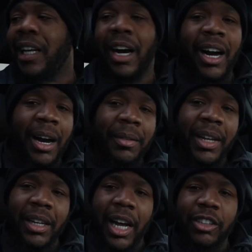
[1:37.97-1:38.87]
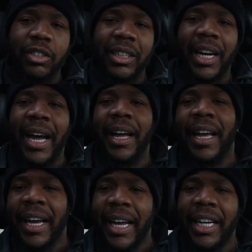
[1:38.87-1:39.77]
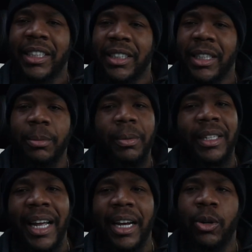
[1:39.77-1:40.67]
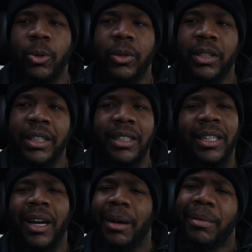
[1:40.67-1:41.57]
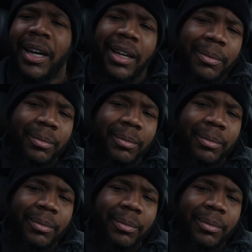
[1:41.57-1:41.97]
The Elantra got heated seats, but not cool seats. I'm like,